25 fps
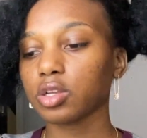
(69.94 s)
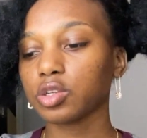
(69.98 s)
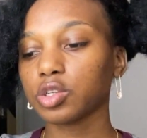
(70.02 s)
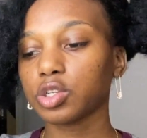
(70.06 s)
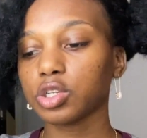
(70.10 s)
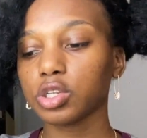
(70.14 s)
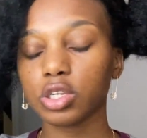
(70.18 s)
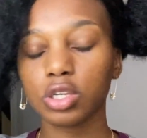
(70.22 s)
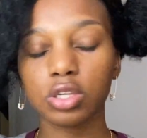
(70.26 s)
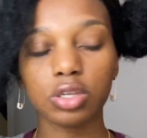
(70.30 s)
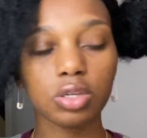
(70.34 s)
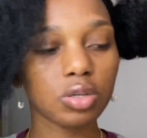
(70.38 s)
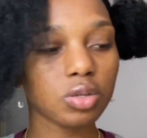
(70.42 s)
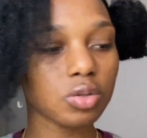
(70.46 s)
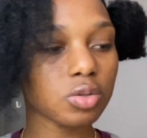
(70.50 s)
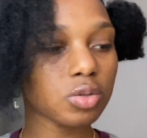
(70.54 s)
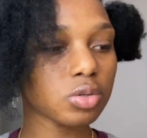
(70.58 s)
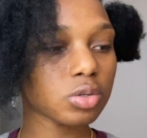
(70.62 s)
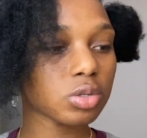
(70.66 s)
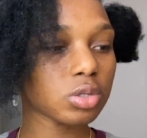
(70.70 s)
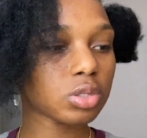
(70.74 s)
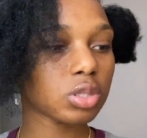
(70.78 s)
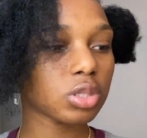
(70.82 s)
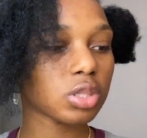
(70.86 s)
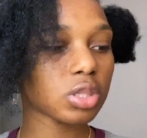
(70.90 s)
she
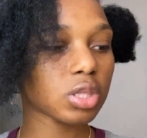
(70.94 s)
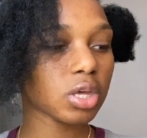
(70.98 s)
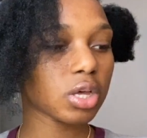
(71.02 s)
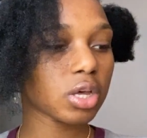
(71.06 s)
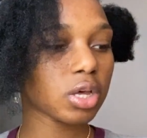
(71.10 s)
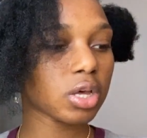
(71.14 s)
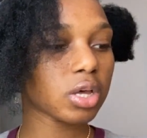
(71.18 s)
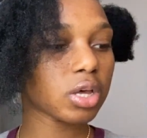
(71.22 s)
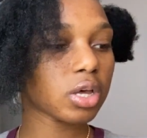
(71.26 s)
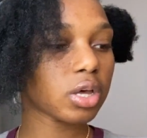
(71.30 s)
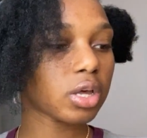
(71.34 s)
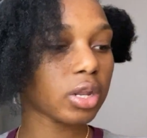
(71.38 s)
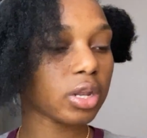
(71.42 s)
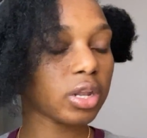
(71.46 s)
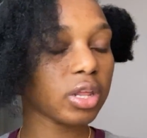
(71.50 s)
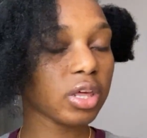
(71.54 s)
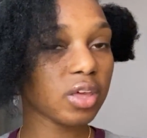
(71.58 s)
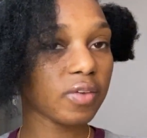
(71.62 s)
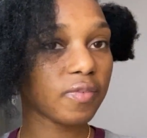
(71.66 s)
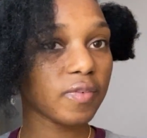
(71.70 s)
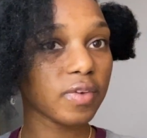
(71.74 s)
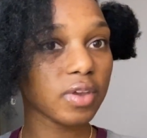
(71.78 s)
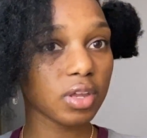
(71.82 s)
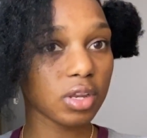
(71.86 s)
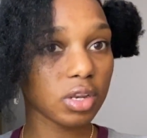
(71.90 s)
used the
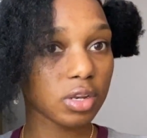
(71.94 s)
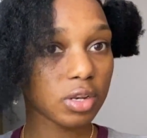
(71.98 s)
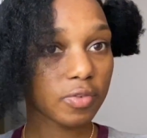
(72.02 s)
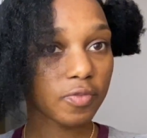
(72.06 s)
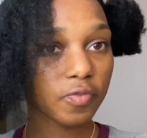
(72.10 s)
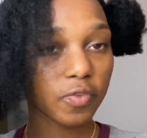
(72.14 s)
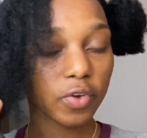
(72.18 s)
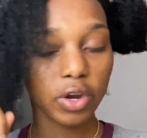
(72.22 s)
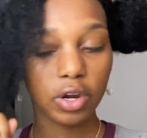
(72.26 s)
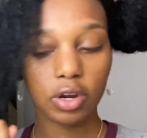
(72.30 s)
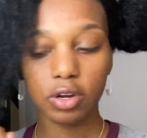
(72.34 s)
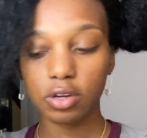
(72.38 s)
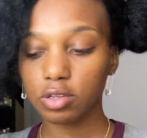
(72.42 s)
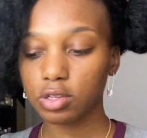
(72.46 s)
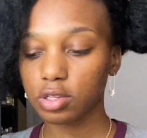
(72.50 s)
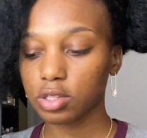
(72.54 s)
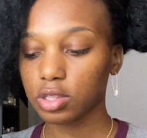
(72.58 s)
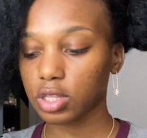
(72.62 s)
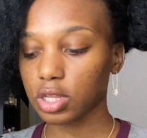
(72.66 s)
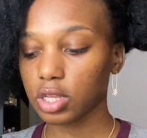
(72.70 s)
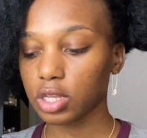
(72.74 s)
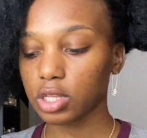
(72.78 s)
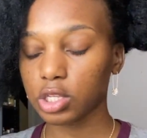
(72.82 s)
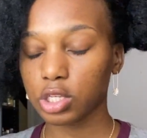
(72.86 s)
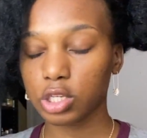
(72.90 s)
leave-in first,
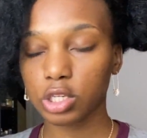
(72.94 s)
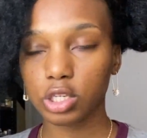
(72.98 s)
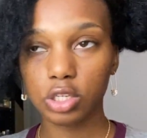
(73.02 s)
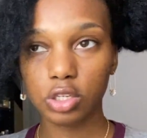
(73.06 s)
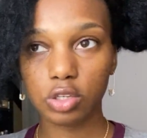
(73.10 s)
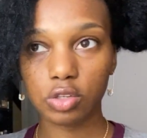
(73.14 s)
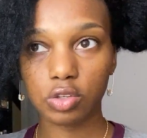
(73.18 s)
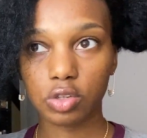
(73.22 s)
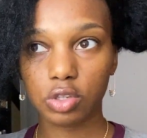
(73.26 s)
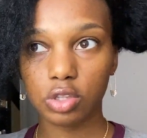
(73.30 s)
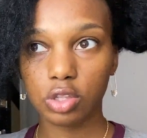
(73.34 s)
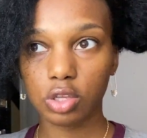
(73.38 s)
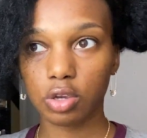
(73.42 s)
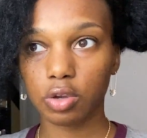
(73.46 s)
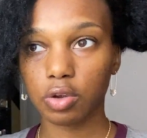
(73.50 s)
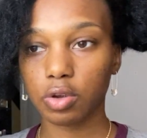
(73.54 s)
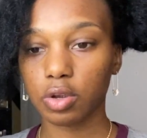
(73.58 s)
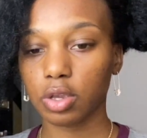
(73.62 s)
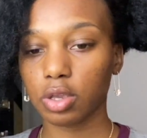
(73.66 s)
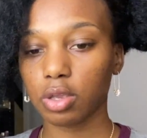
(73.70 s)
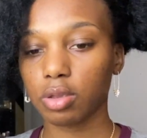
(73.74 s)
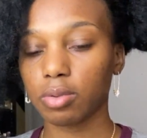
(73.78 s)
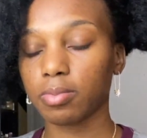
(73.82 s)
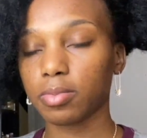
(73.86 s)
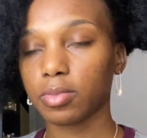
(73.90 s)
then she used the
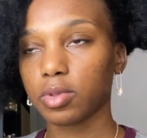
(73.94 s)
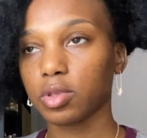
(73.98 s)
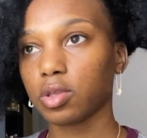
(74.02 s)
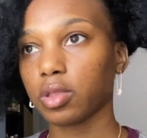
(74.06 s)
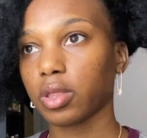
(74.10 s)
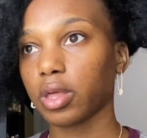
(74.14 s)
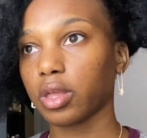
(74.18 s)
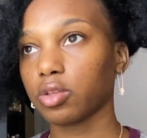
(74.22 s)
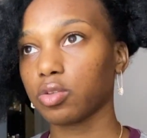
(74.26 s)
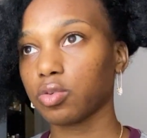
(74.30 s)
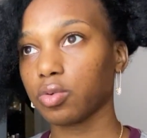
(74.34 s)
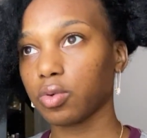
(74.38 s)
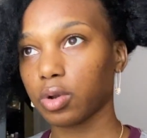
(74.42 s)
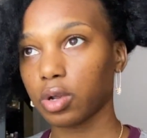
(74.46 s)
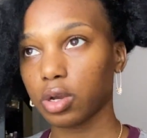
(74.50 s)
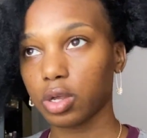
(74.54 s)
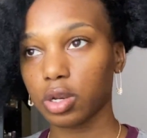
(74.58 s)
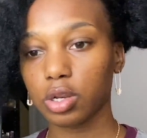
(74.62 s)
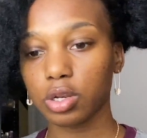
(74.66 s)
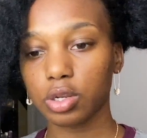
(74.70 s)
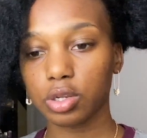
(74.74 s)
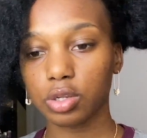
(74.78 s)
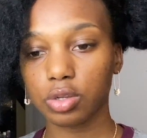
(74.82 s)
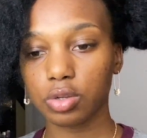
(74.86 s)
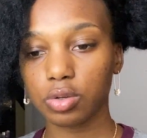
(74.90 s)
cream. So that's what we're
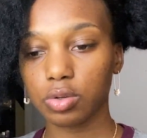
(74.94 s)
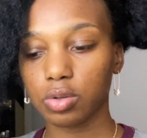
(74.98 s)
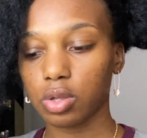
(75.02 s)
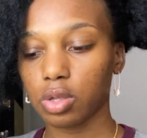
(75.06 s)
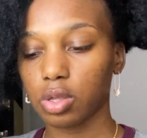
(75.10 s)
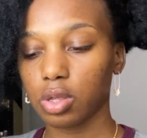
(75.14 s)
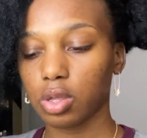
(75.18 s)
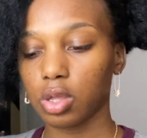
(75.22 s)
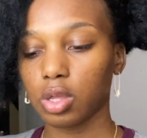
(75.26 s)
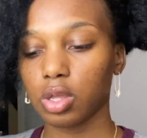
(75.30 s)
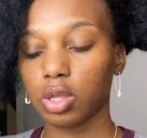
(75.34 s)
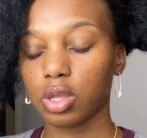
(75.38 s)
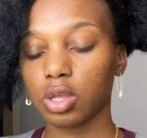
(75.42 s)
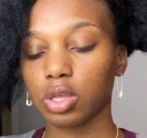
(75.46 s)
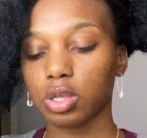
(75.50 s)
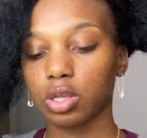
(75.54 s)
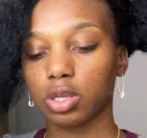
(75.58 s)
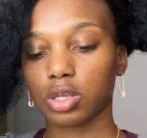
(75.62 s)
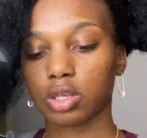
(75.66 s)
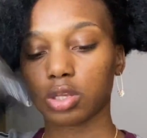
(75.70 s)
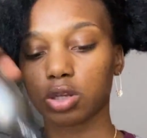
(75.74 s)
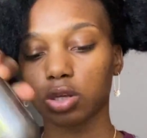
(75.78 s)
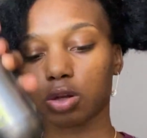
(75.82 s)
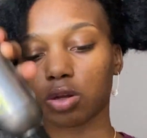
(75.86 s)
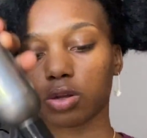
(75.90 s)
gonna do.
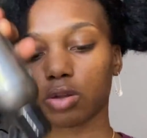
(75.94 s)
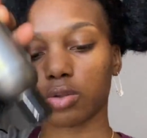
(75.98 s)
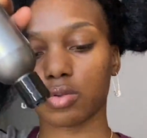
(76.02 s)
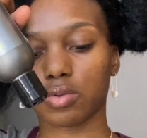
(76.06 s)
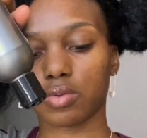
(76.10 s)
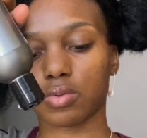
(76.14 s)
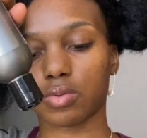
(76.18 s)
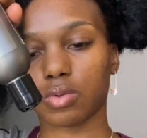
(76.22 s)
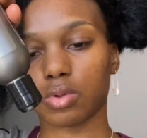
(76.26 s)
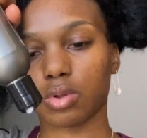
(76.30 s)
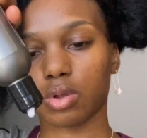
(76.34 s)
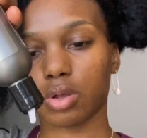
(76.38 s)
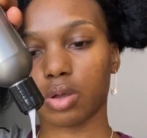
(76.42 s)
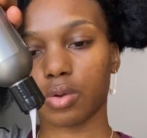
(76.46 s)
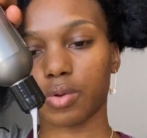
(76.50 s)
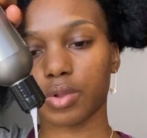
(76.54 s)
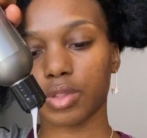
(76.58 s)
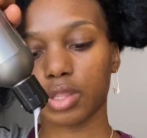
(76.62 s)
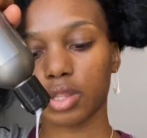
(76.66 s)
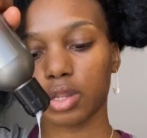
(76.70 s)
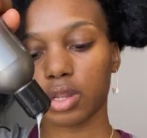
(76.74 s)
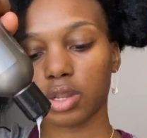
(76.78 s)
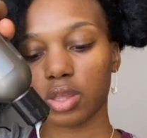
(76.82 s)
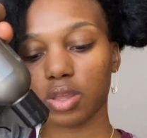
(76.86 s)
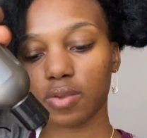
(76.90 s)
So going with
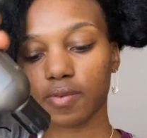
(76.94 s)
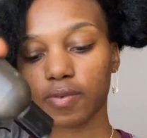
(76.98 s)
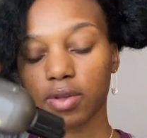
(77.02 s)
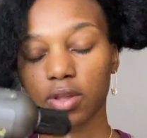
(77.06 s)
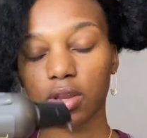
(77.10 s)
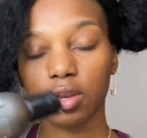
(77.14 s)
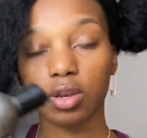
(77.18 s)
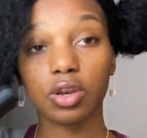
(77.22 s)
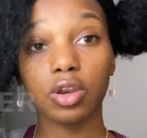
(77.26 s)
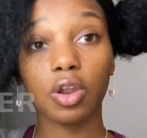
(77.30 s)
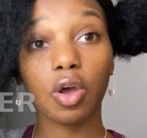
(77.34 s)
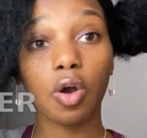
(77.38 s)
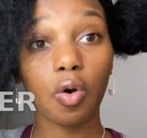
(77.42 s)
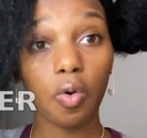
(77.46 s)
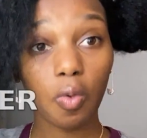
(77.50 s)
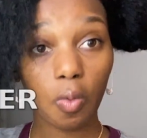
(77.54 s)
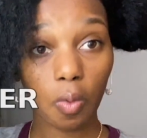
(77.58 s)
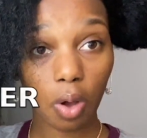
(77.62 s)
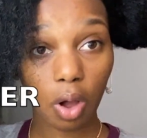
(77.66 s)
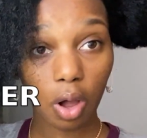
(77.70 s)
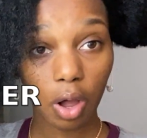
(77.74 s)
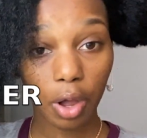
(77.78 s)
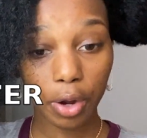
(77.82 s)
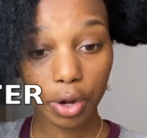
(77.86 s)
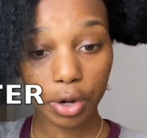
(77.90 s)
the leave-in, no
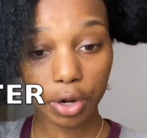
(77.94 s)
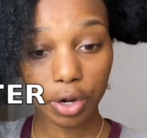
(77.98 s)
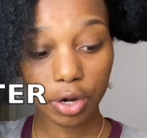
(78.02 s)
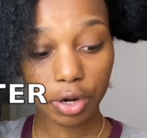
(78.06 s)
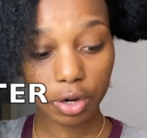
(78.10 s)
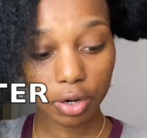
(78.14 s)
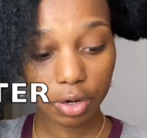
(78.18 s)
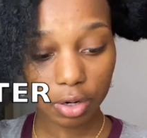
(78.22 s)
water,